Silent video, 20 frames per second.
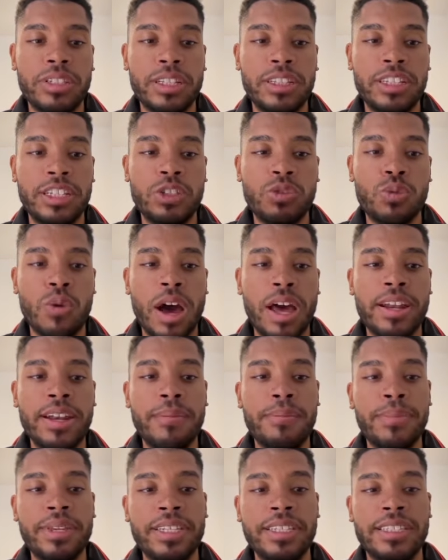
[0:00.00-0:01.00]
This one
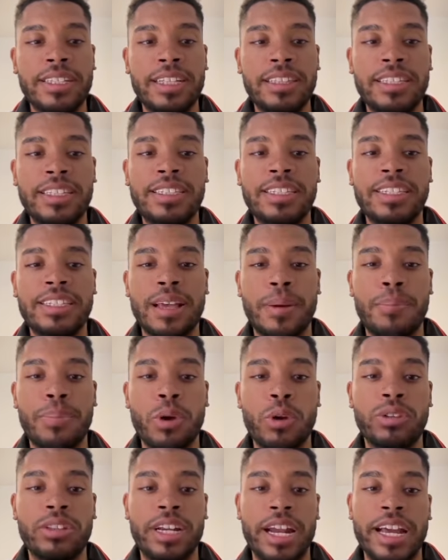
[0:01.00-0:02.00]
means that this is a
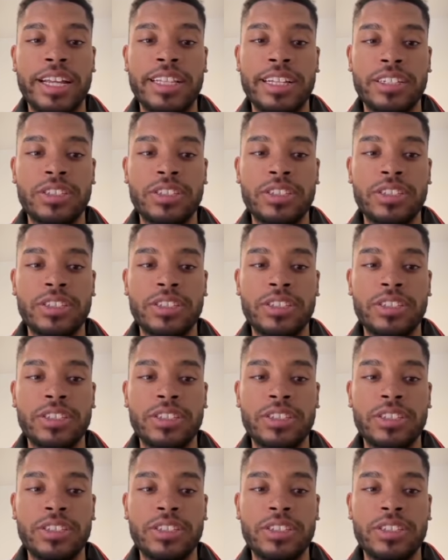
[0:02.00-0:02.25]
pro trader.